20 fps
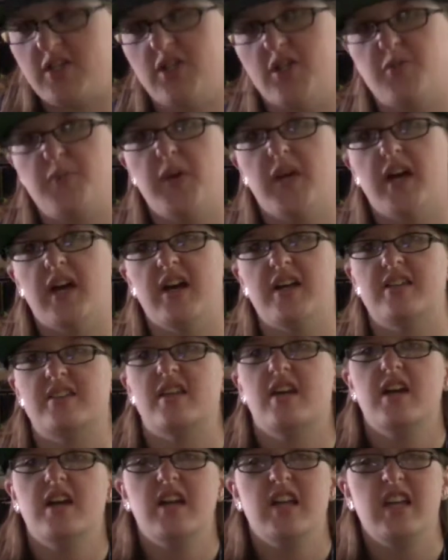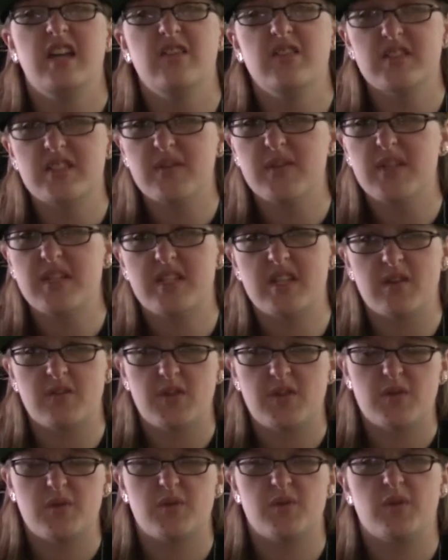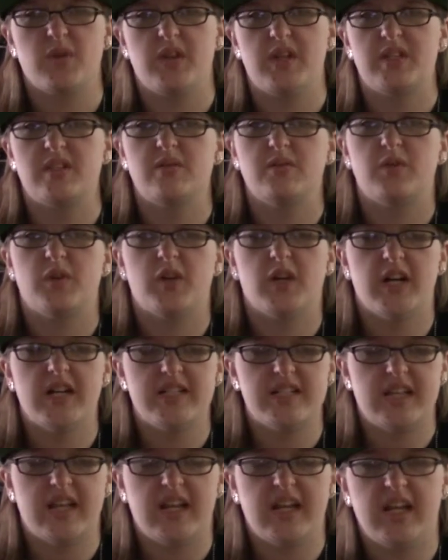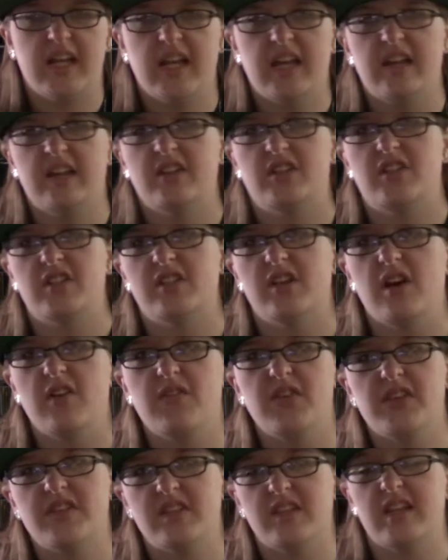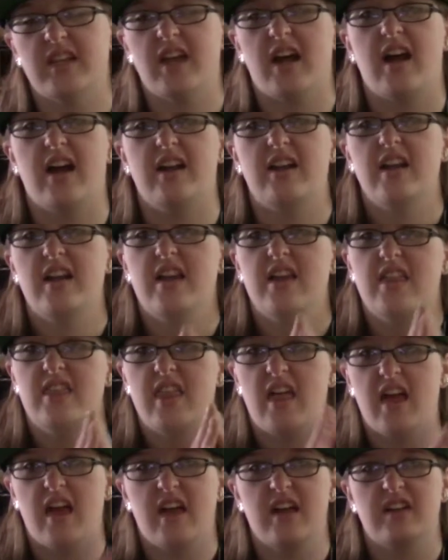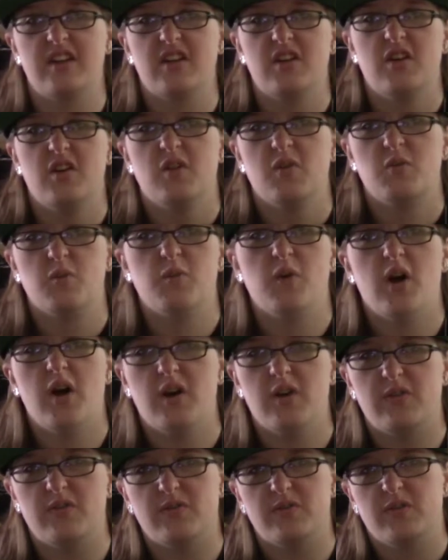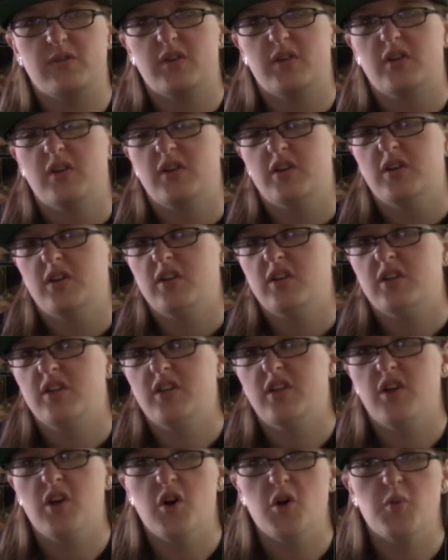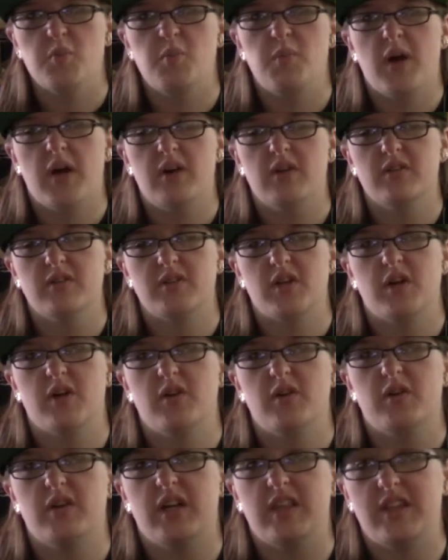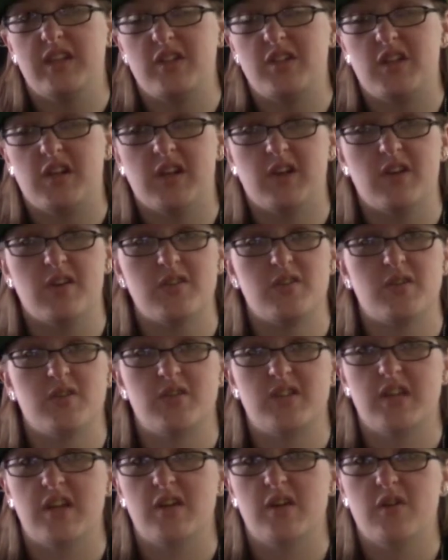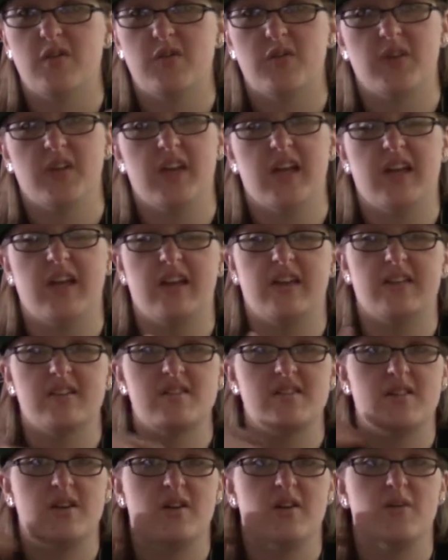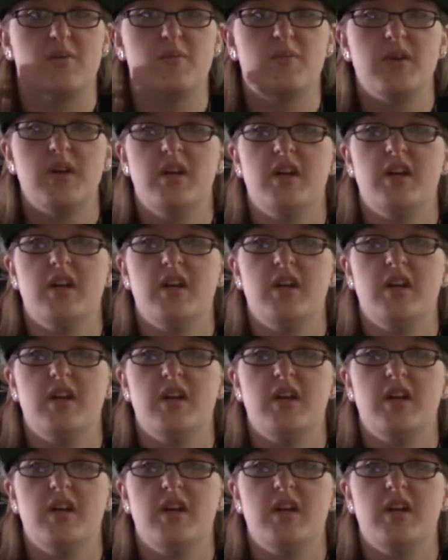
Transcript: just because even some of the stuff she was releasing for Crazy 88, she's obviously got that rough, you know, metal tone, and then she can also sing over like some,